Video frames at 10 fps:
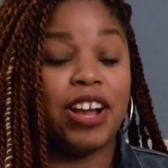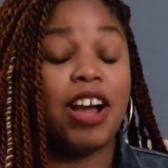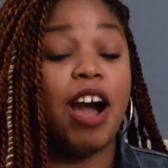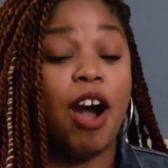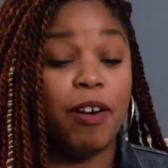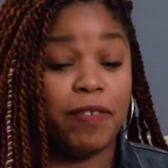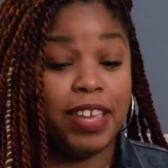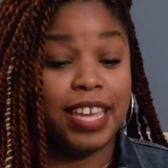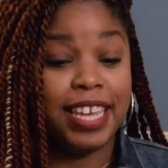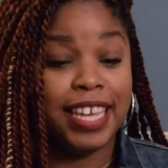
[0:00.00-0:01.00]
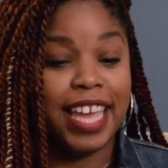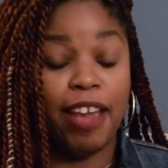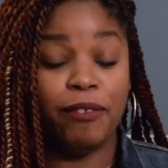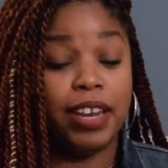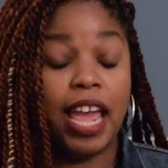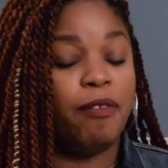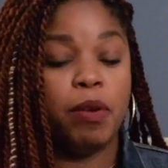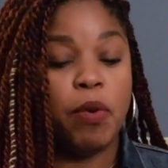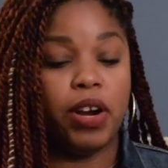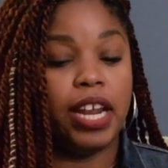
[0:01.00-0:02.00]
Coffee
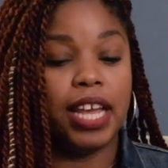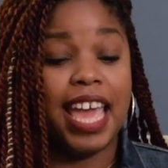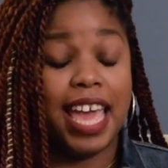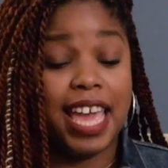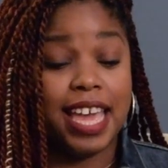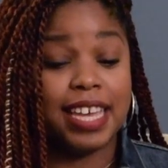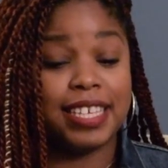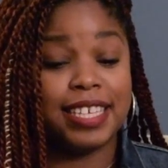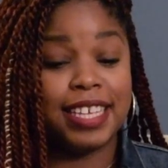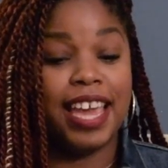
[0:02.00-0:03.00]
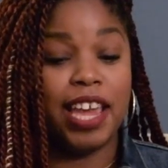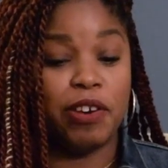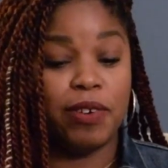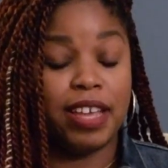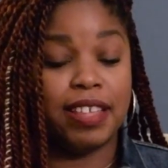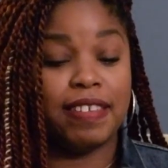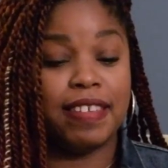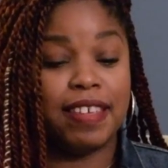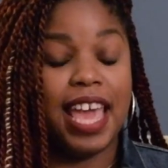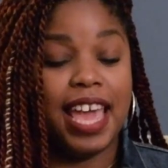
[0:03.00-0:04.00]
every morning, eggs and
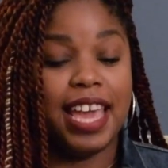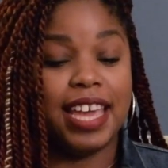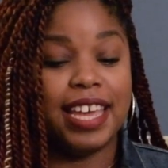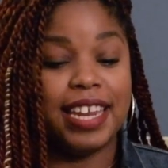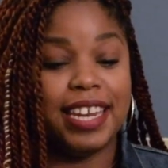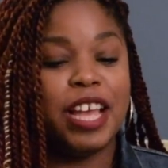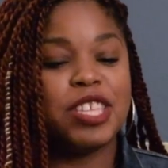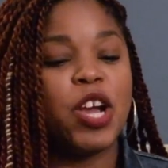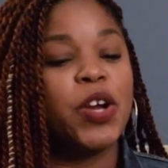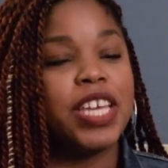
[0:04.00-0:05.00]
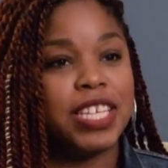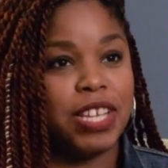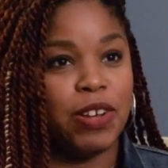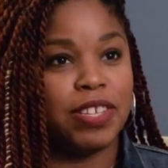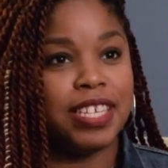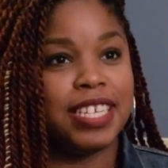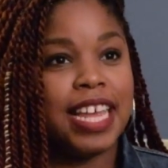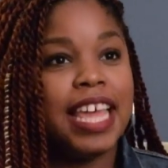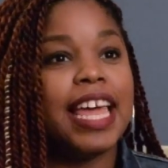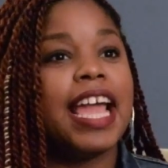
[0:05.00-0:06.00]
grits and turkey sausage.
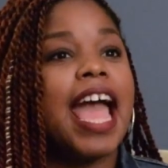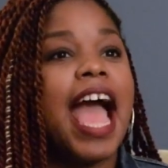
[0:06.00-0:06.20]
Like